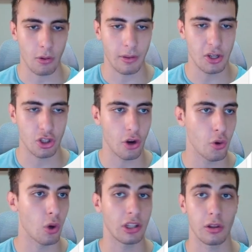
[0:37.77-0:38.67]
Now, let me show you
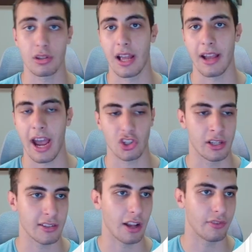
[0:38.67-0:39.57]
what it looks like actually
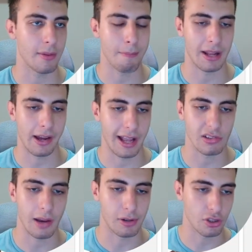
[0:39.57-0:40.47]
inside of the meta ads library.